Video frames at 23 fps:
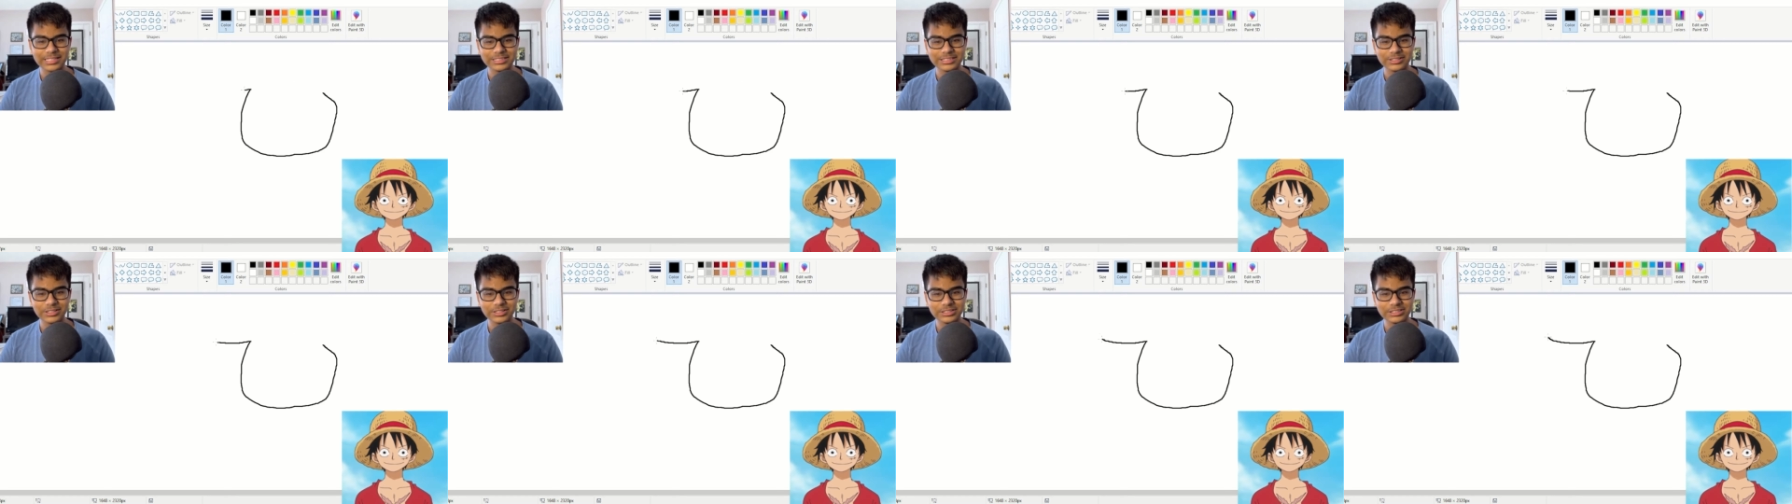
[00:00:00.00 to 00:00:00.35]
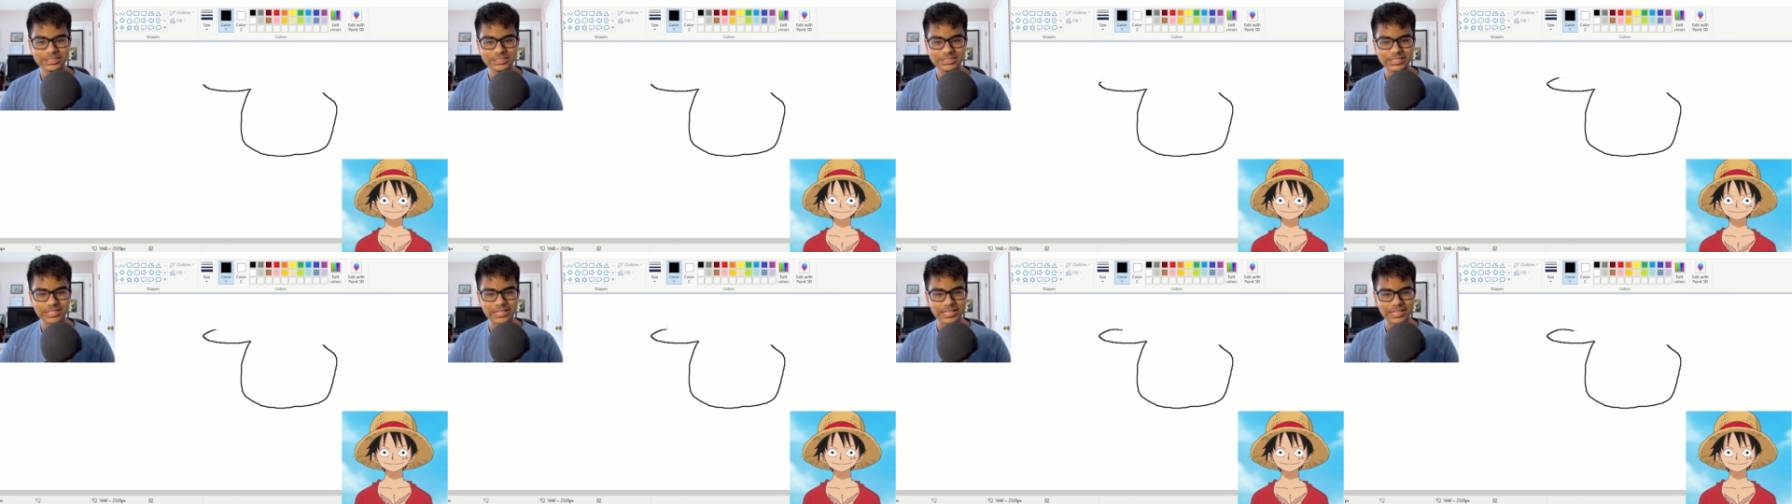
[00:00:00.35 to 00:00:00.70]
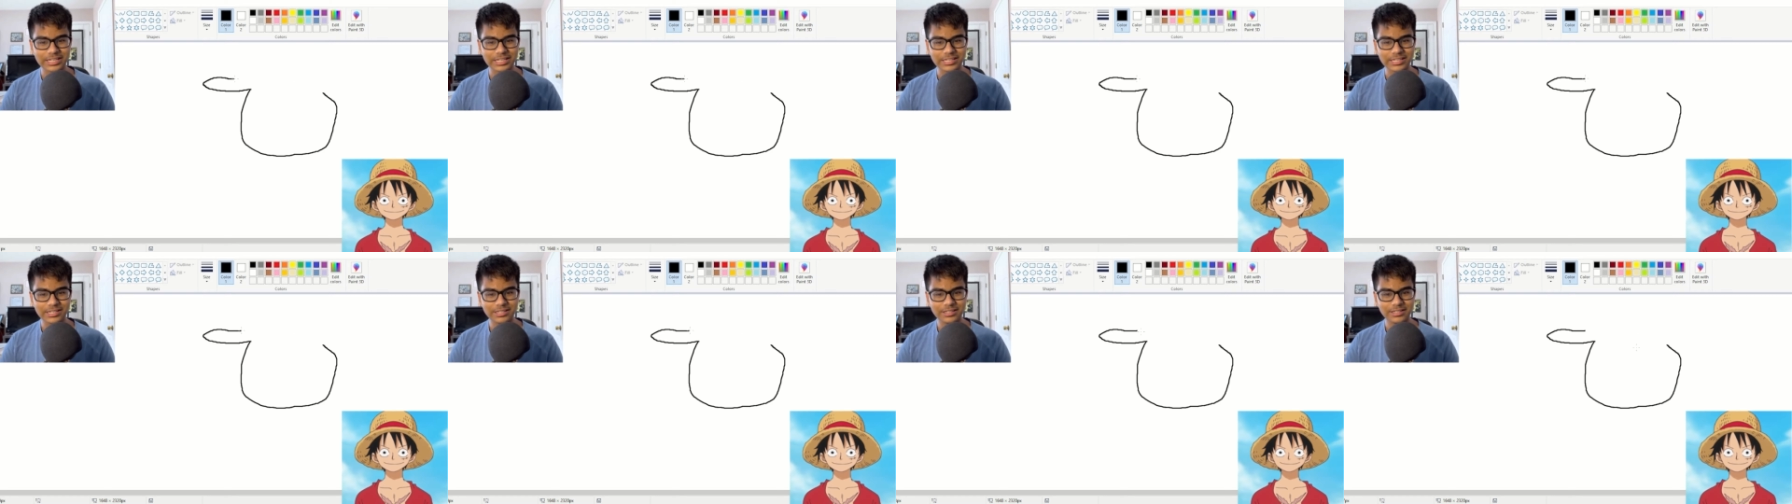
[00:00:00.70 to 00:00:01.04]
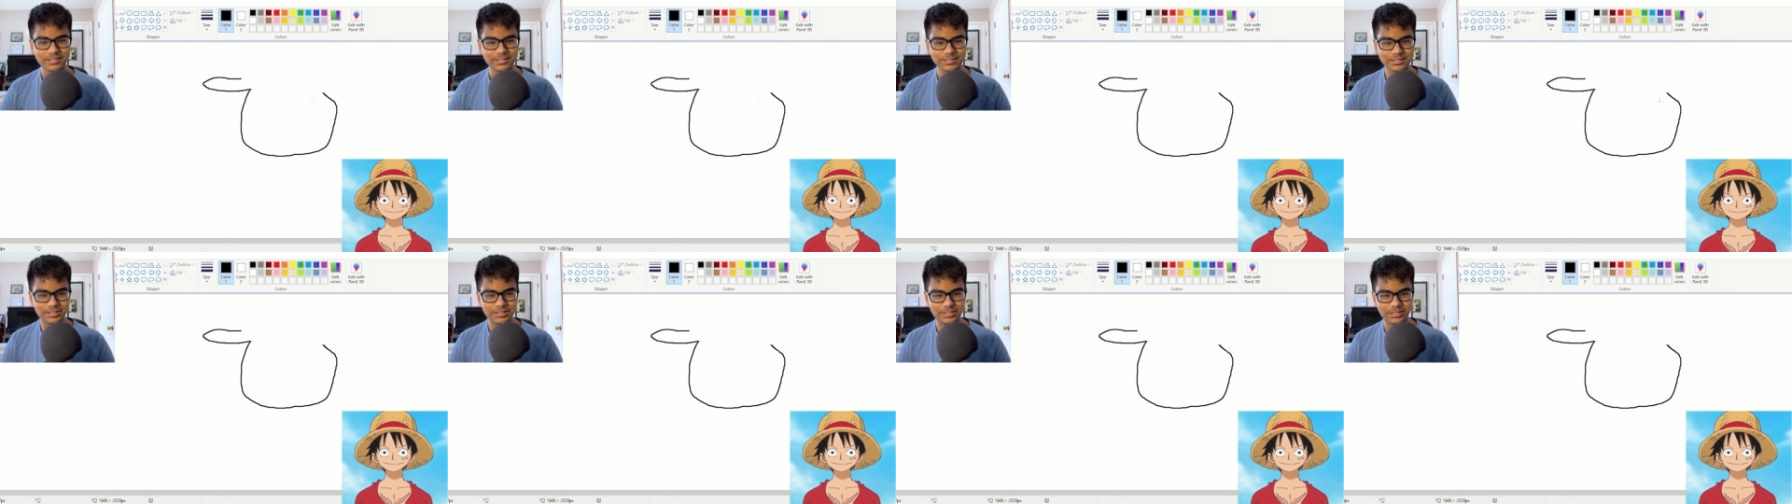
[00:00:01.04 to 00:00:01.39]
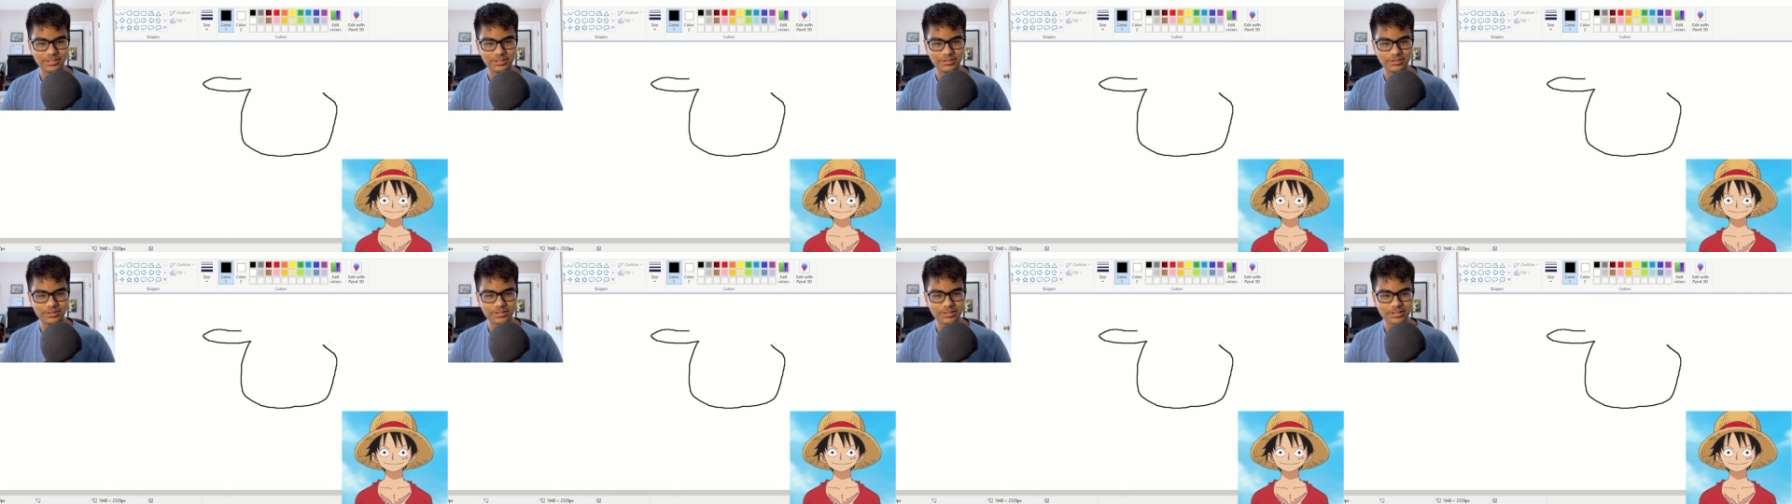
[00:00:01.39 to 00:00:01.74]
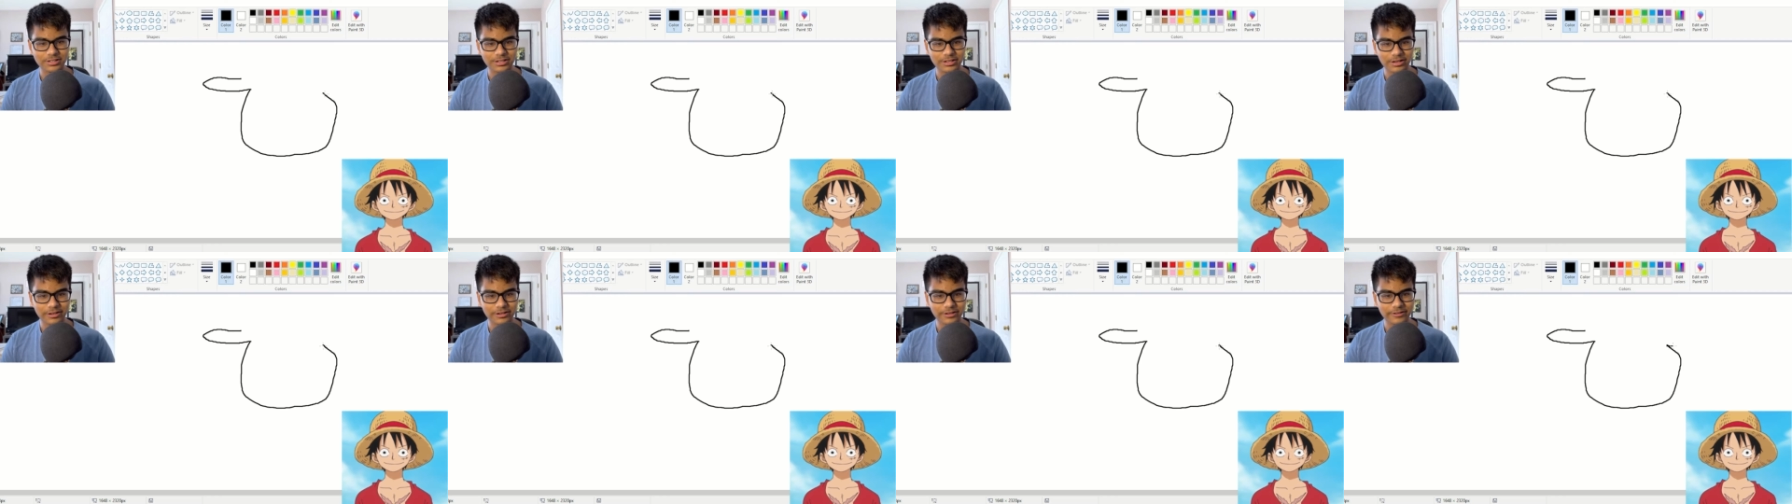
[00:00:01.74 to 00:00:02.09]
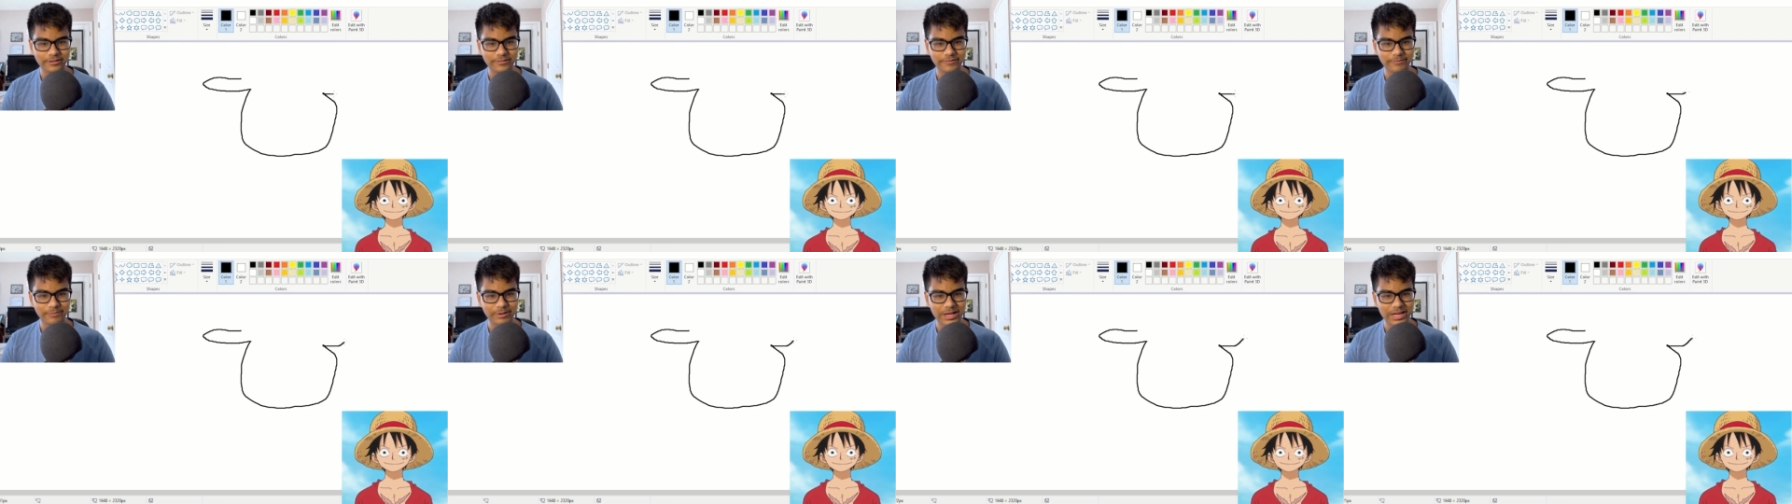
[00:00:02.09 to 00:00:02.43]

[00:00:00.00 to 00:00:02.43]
So let's just like, you know, curve